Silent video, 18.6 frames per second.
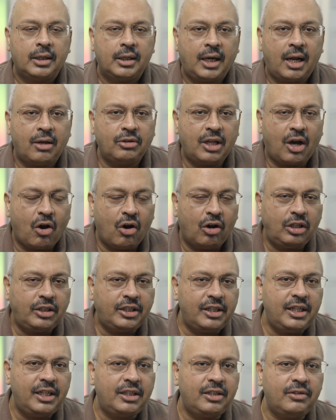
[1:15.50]
Now the
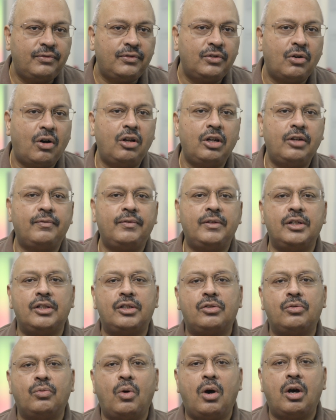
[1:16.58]
alternative to all of
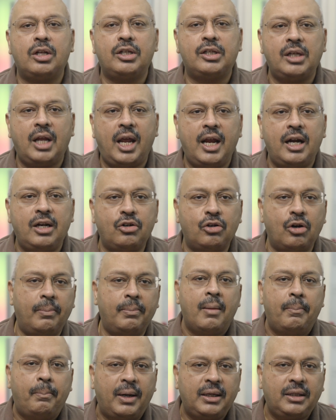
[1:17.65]
this was AirDrop,
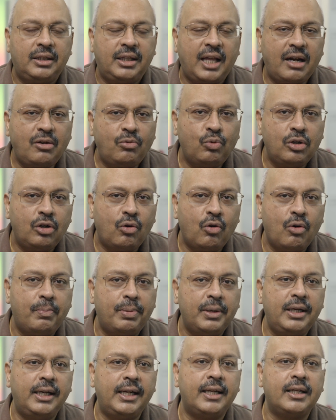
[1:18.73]
but that would
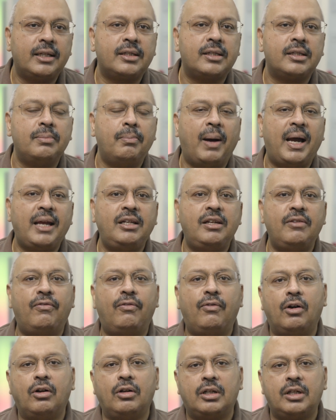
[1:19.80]
open links by
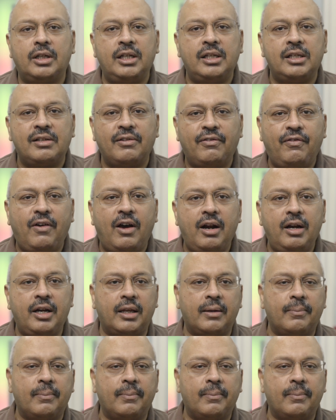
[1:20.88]
default in Safari,